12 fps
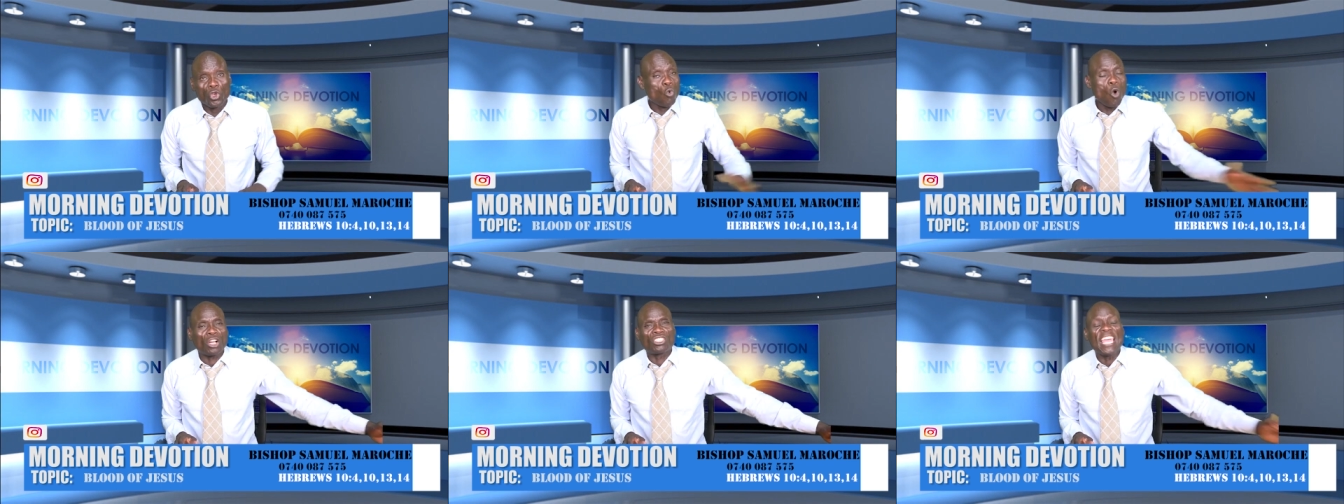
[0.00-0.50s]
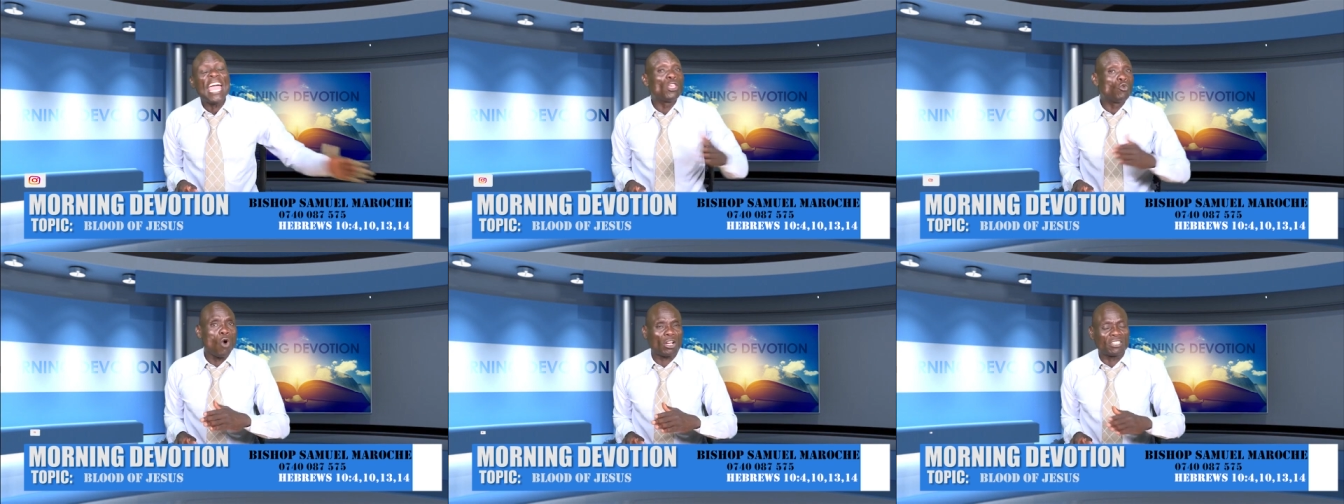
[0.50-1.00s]
You work
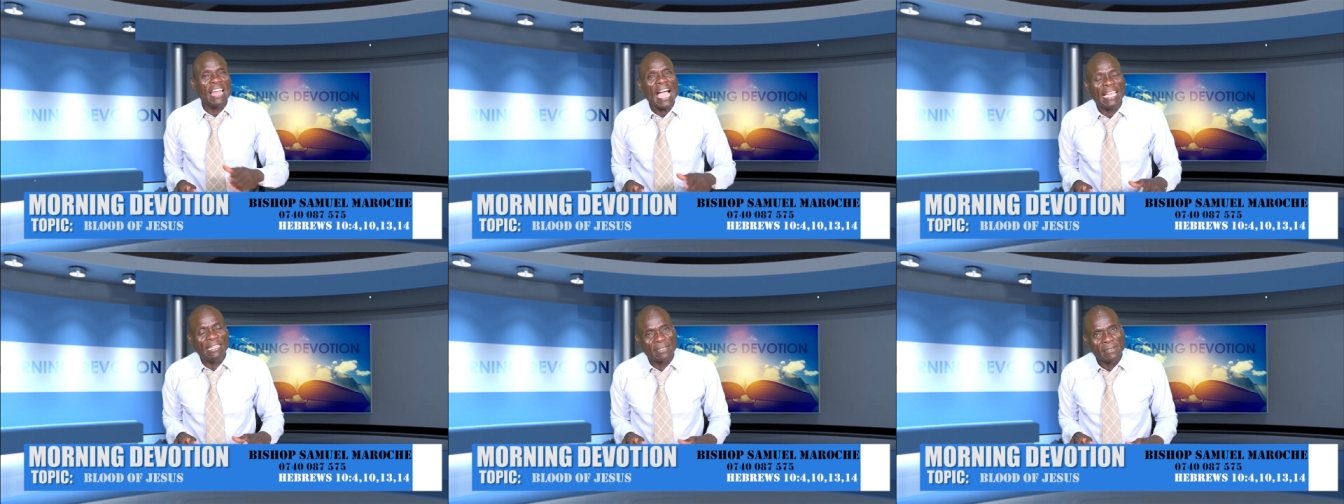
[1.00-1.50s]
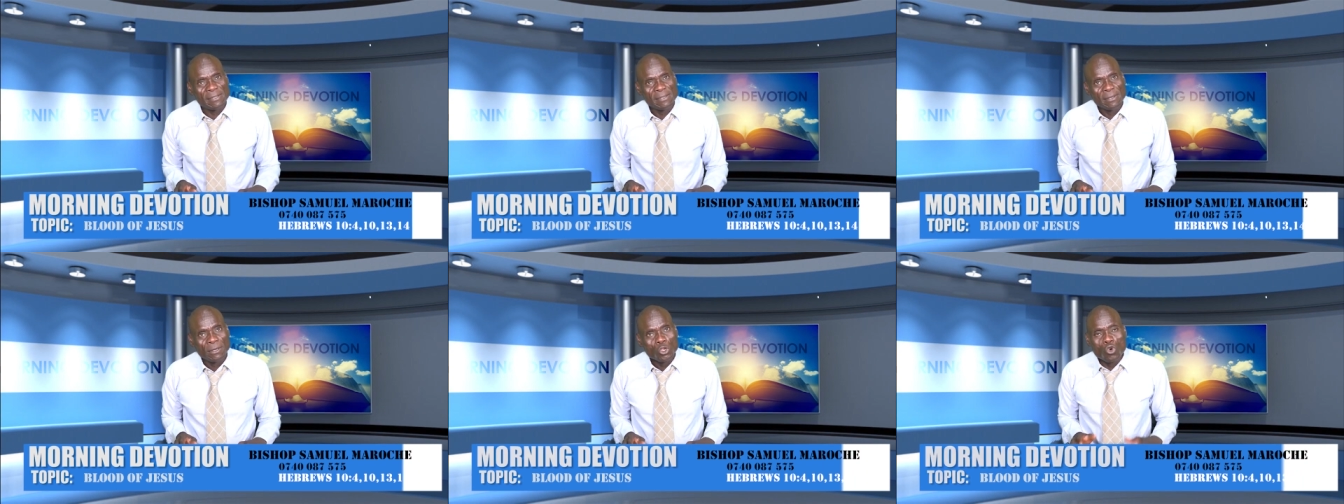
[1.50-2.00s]
day, you work night.
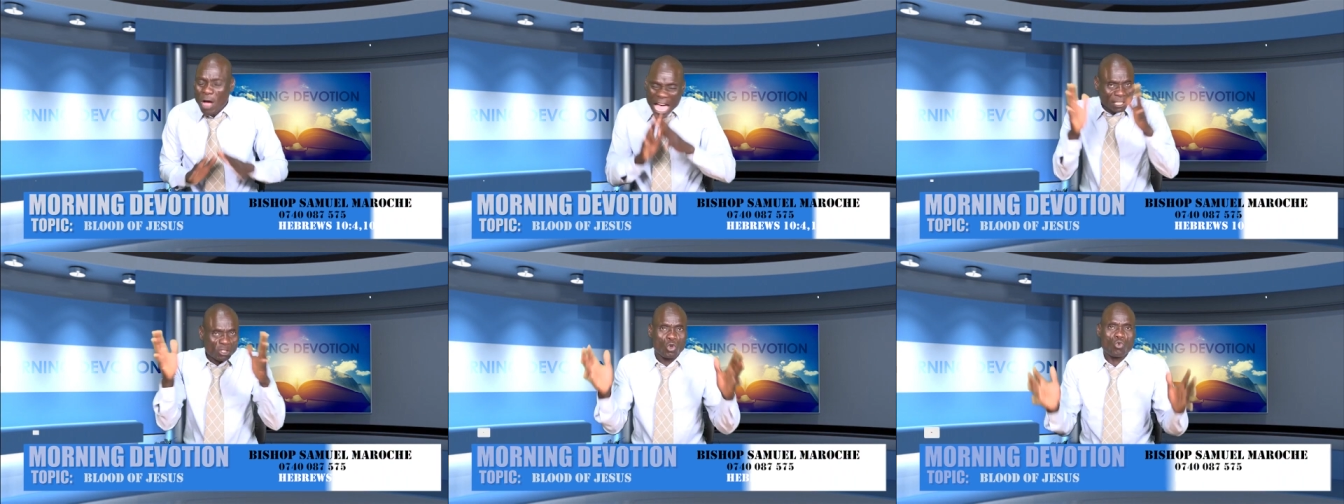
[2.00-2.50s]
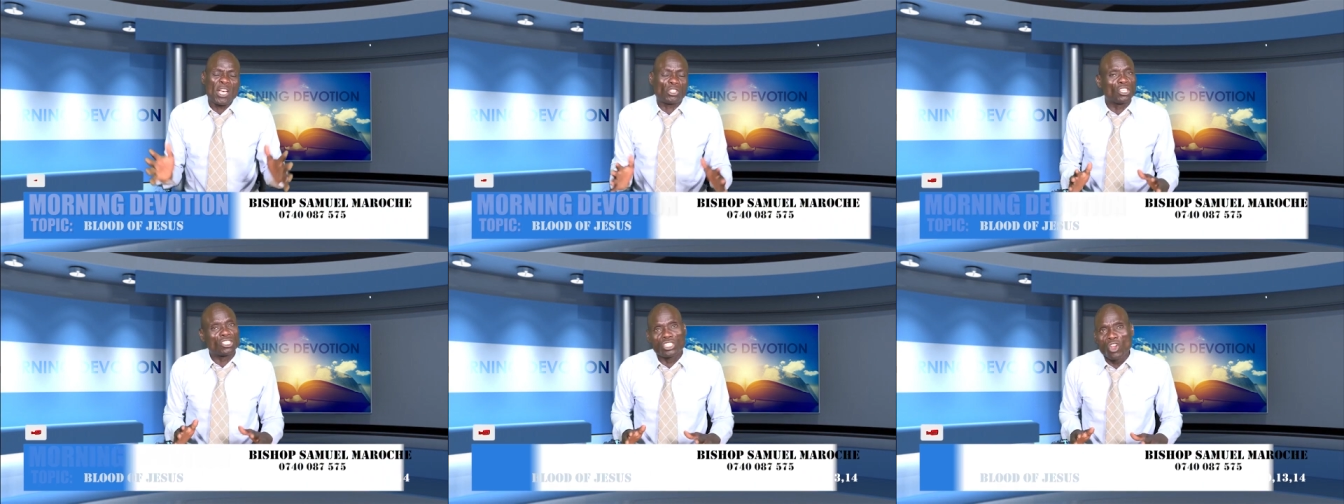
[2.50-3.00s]
You ask
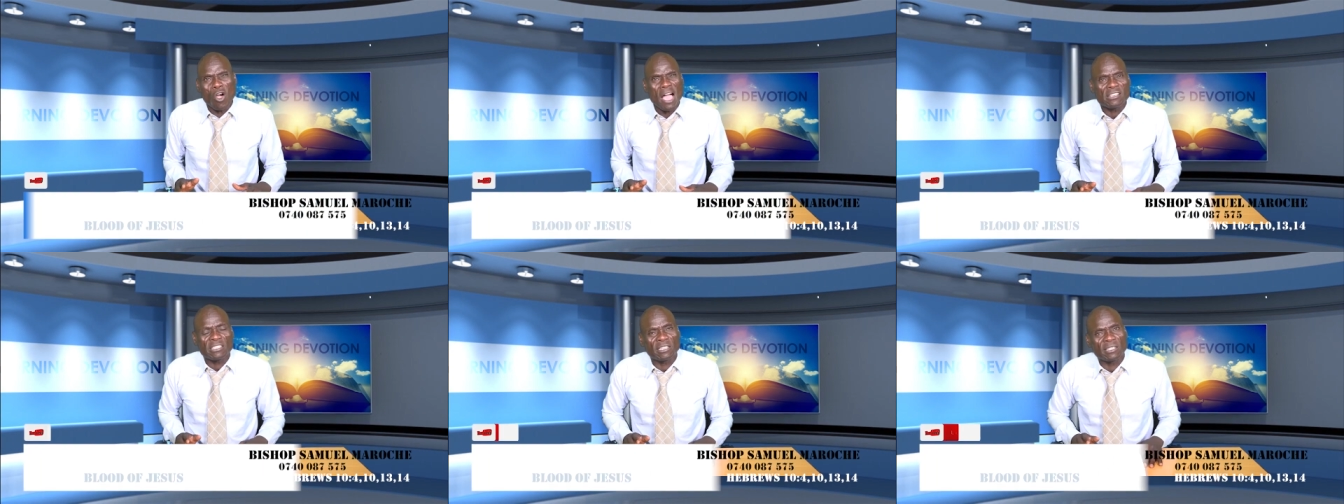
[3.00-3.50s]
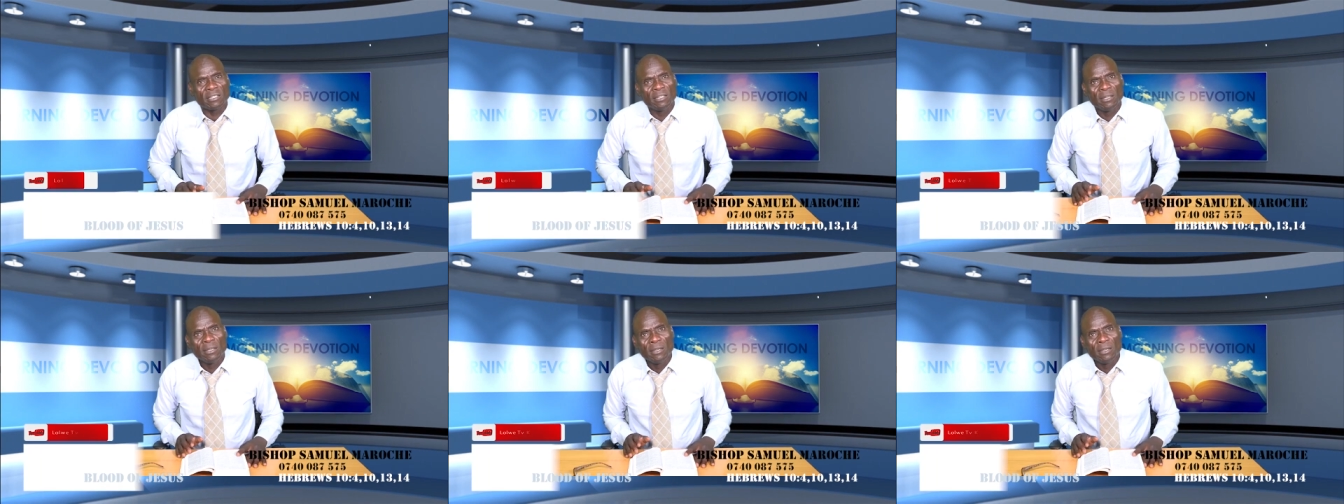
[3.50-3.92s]
questions, no answer.